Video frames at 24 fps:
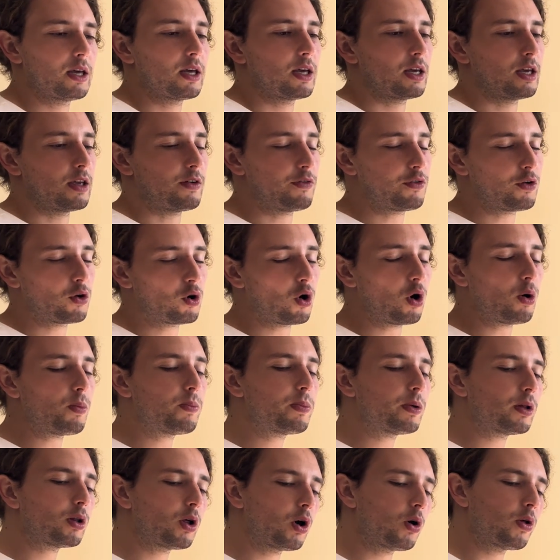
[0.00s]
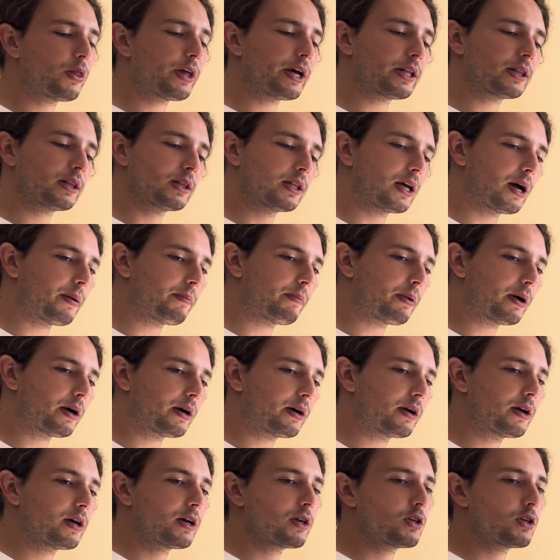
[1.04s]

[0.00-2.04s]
If you go below that number,